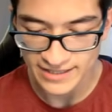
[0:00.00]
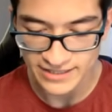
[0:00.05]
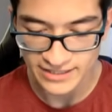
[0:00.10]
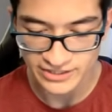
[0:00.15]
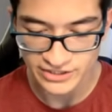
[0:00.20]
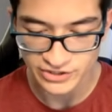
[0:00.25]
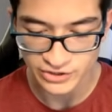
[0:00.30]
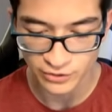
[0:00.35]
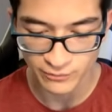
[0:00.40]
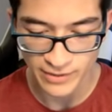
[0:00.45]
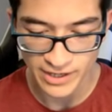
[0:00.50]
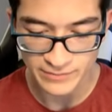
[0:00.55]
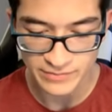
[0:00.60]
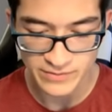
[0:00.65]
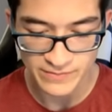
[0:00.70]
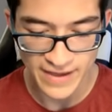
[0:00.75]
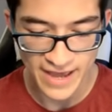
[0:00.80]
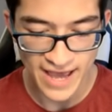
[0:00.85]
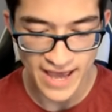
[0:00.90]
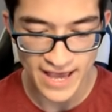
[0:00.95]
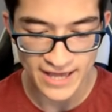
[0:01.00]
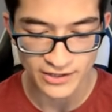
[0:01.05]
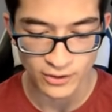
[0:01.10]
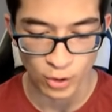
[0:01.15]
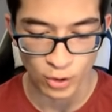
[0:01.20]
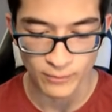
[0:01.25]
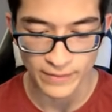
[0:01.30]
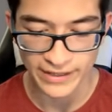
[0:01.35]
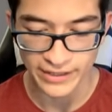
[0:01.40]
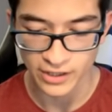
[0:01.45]
It still might be bad.
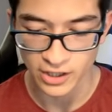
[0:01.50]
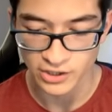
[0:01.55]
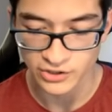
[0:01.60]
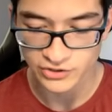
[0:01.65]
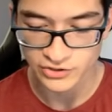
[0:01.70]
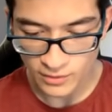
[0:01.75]
Oh my gosh.